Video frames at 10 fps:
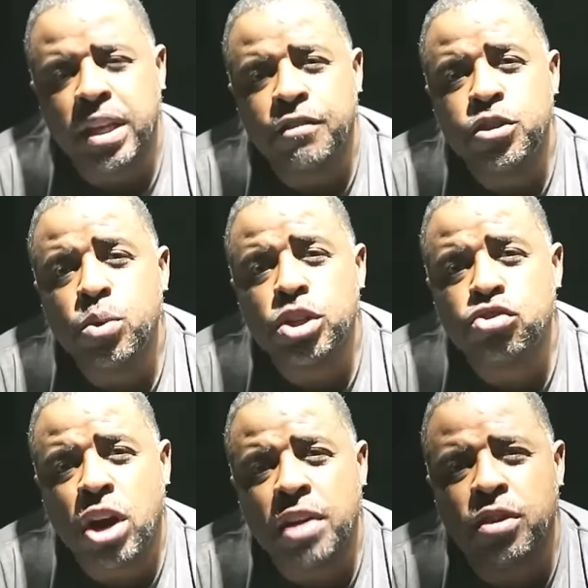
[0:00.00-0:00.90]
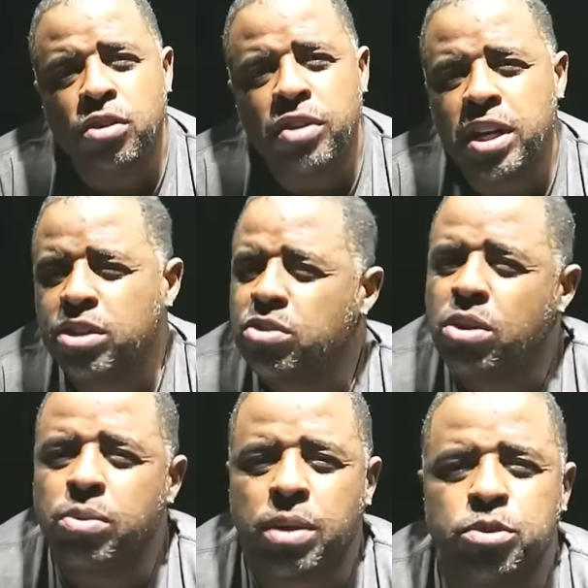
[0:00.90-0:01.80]
if you're a driver already, you know
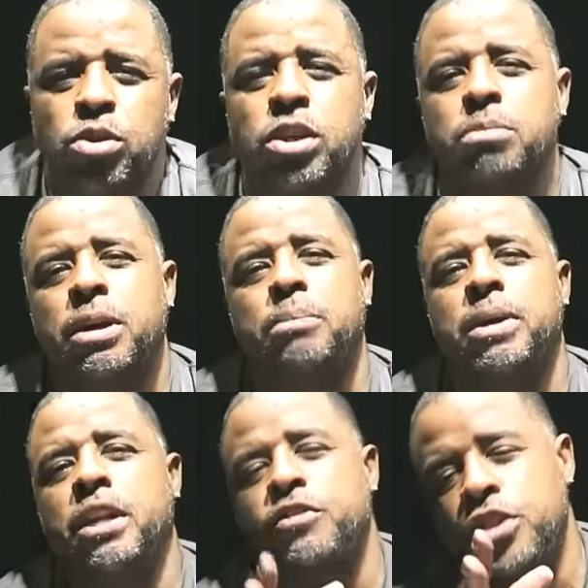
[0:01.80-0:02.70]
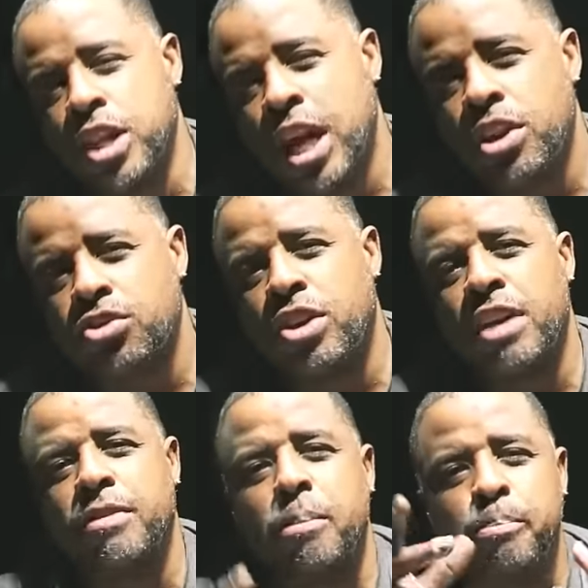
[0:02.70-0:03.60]
what I'm talking about, man. If you're not a
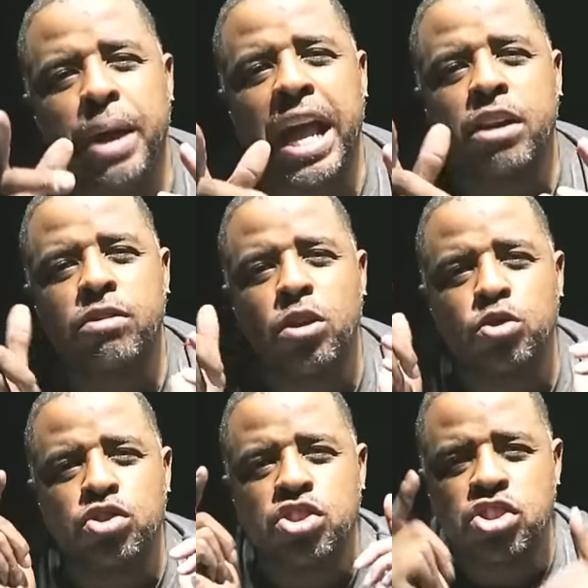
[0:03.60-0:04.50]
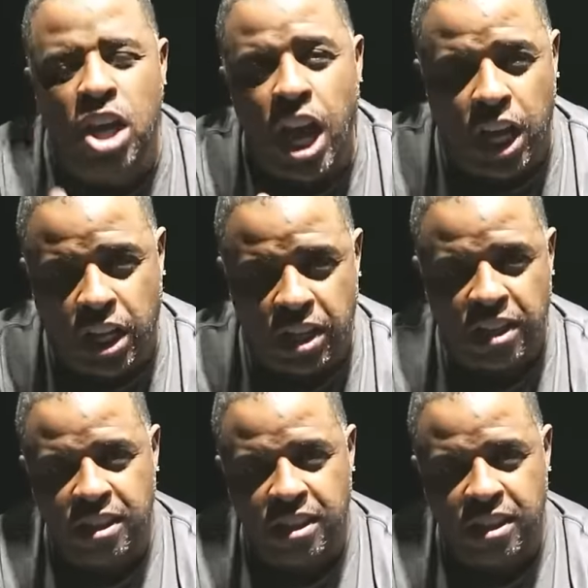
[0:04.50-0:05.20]
driver, back roads suck.